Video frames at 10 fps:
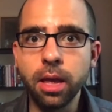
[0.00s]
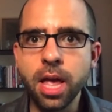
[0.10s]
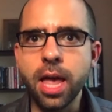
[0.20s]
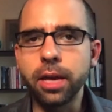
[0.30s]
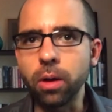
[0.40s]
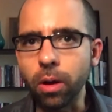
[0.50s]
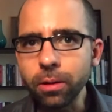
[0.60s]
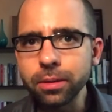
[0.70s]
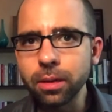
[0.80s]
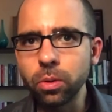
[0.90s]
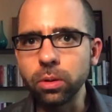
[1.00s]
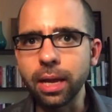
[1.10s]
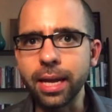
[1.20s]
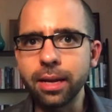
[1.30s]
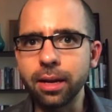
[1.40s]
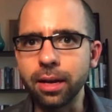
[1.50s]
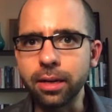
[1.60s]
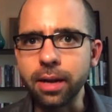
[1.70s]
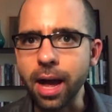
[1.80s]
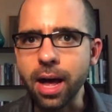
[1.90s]
and also like a
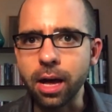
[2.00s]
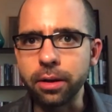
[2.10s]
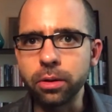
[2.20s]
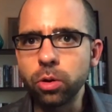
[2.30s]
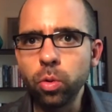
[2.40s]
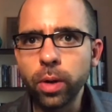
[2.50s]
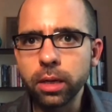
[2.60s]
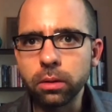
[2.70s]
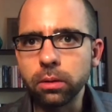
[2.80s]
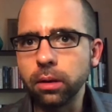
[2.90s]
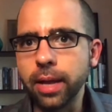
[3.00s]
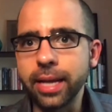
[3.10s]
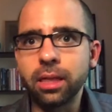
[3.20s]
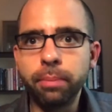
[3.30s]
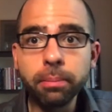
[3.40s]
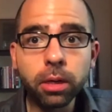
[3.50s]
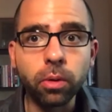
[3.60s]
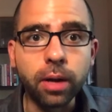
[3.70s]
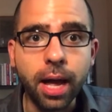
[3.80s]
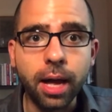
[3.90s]
god who will, like the biblical
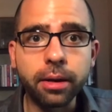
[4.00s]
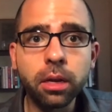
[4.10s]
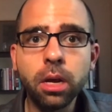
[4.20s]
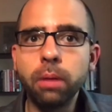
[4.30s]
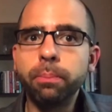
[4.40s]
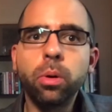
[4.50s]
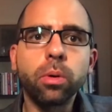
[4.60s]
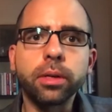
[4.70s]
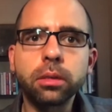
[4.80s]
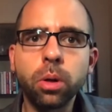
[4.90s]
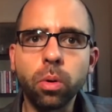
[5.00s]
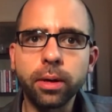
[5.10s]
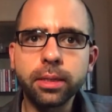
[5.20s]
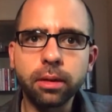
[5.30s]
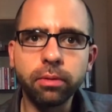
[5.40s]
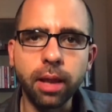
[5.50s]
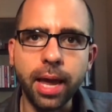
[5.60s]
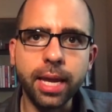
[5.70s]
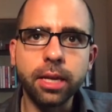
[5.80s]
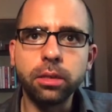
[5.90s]
God, pour a torrent of
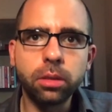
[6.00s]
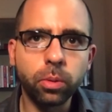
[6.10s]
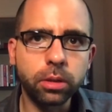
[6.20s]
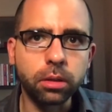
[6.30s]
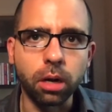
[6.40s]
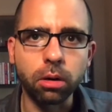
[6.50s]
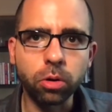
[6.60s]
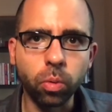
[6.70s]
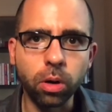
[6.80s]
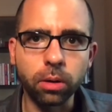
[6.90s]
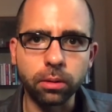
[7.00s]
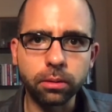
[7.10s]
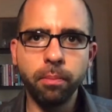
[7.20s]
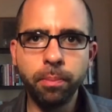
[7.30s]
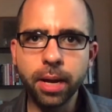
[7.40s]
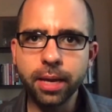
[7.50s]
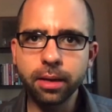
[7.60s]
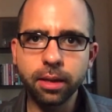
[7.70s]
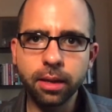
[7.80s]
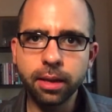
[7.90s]
light into a dark world.
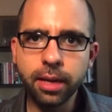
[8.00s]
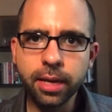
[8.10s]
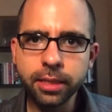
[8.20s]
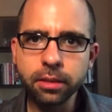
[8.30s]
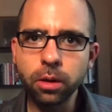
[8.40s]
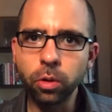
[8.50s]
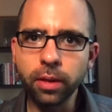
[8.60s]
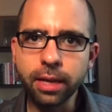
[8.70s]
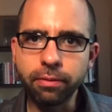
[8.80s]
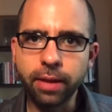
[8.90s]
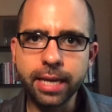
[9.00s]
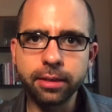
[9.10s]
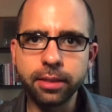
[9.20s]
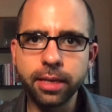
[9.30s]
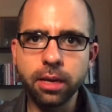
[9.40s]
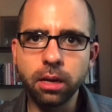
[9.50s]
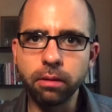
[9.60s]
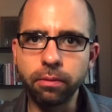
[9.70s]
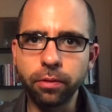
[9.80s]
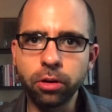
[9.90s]
But it isn't only a fantasy
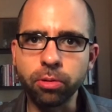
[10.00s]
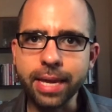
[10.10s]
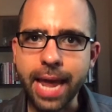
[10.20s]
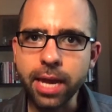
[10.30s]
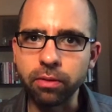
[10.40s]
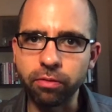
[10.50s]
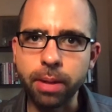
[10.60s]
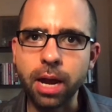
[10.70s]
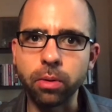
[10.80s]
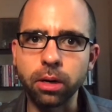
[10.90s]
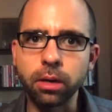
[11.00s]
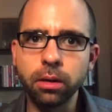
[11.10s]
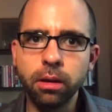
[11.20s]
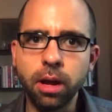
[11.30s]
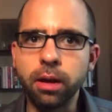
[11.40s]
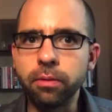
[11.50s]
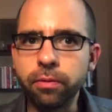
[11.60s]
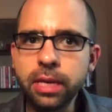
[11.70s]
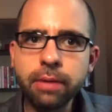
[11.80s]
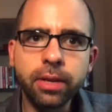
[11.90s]
of creative power, of
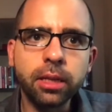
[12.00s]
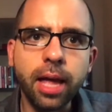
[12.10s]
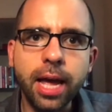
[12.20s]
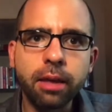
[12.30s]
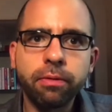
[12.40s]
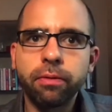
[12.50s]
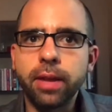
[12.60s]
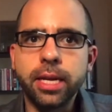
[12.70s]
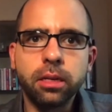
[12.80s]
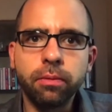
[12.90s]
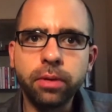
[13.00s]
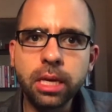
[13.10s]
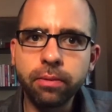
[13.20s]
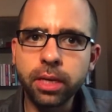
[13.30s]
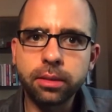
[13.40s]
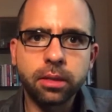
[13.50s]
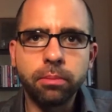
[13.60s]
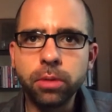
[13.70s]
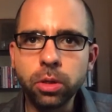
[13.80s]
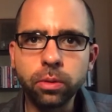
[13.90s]
giving life and of giving some
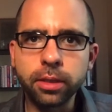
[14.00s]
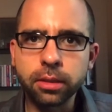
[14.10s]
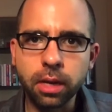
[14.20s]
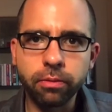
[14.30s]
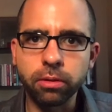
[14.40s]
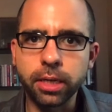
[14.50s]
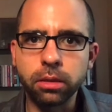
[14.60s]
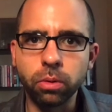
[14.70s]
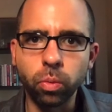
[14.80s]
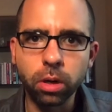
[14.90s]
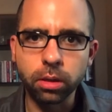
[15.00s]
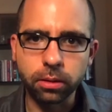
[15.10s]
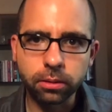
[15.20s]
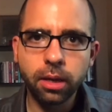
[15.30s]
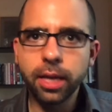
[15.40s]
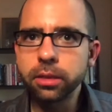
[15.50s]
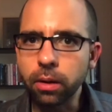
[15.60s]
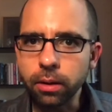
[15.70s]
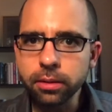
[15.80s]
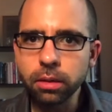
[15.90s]
new discovery to the world. It's
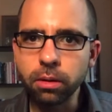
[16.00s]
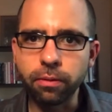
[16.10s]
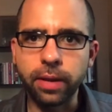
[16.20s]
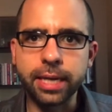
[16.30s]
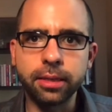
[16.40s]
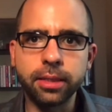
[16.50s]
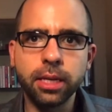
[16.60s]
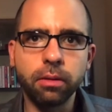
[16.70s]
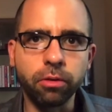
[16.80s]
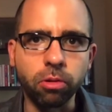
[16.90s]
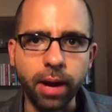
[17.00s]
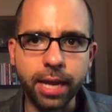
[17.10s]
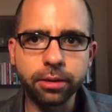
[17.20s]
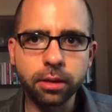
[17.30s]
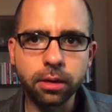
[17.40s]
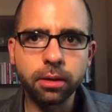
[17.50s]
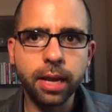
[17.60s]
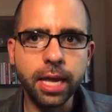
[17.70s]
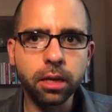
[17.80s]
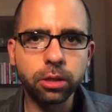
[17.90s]
also a fantasy of grandeur
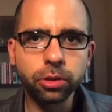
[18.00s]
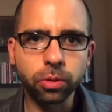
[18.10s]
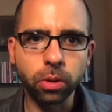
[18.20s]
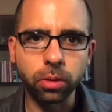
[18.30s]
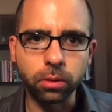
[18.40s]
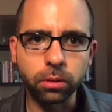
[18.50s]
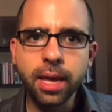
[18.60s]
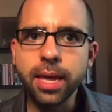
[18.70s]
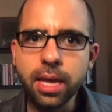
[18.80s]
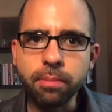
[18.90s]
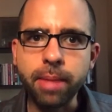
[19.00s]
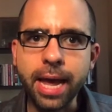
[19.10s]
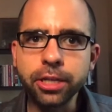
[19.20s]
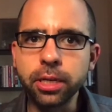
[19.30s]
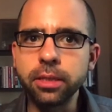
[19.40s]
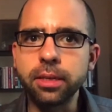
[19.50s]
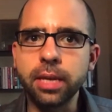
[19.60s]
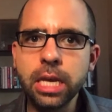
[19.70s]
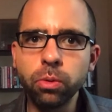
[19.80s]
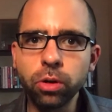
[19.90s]
and control. He imagines that
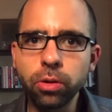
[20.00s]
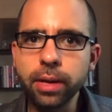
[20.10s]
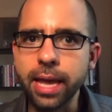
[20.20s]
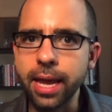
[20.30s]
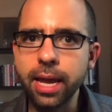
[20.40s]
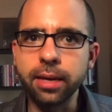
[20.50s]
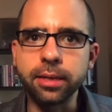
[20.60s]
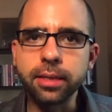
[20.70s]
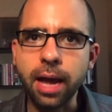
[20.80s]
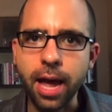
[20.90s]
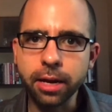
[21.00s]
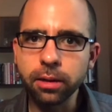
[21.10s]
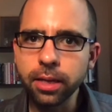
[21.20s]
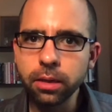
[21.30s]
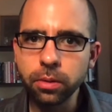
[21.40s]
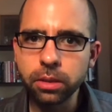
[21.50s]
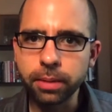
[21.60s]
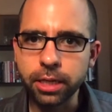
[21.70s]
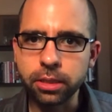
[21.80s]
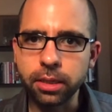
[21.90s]
he will create an entirely new
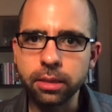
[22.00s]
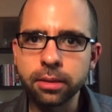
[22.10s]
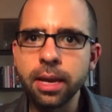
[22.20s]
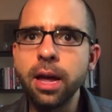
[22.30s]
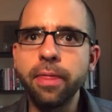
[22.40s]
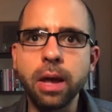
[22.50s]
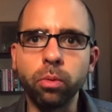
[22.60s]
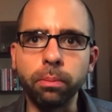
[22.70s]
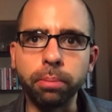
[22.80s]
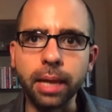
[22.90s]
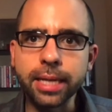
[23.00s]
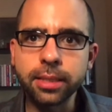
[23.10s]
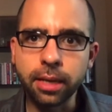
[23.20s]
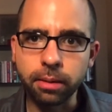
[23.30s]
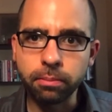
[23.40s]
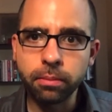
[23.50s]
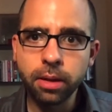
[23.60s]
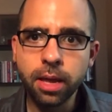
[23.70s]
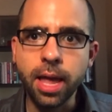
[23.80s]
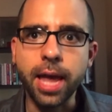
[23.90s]
species that will bless him
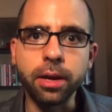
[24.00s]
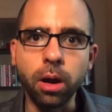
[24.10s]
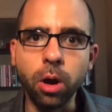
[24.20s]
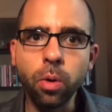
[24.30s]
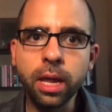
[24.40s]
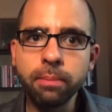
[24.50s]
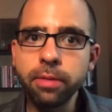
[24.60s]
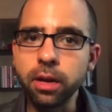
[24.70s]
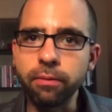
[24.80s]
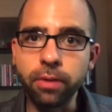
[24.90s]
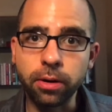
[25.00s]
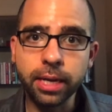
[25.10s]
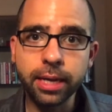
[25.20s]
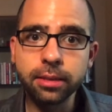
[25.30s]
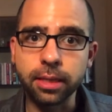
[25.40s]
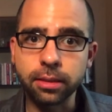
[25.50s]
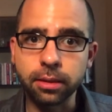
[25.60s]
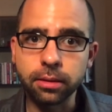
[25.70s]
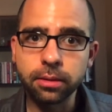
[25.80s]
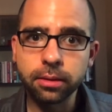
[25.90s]
and owe him their very
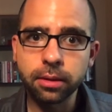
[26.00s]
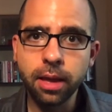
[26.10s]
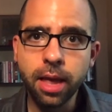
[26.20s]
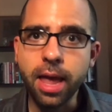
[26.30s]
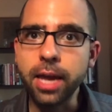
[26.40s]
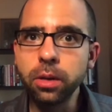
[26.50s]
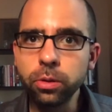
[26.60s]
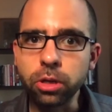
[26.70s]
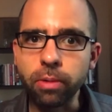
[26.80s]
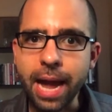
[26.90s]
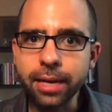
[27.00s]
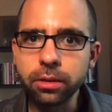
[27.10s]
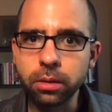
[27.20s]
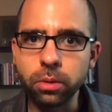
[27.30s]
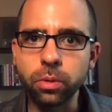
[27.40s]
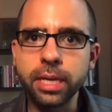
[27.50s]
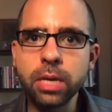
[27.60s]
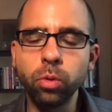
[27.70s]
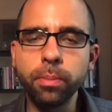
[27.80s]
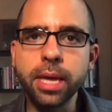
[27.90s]
existence, and whose gratitude he
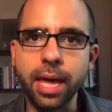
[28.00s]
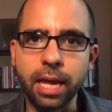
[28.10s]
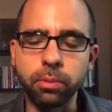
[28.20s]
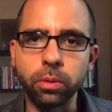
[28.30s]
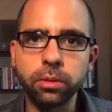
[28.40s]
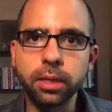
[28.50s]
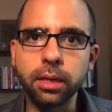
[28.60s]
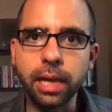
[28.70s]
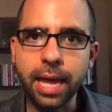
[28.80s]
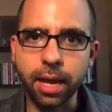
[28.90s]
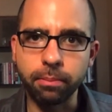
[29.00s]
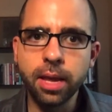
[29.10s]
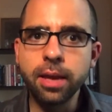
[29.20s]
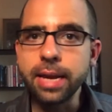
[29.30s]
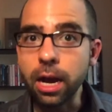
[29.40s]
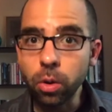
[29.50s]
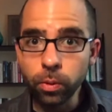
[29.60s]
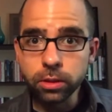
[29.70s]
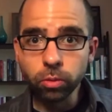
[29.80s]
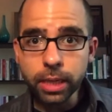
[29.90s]
will be able to claim. Now,
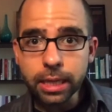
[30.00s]
what's really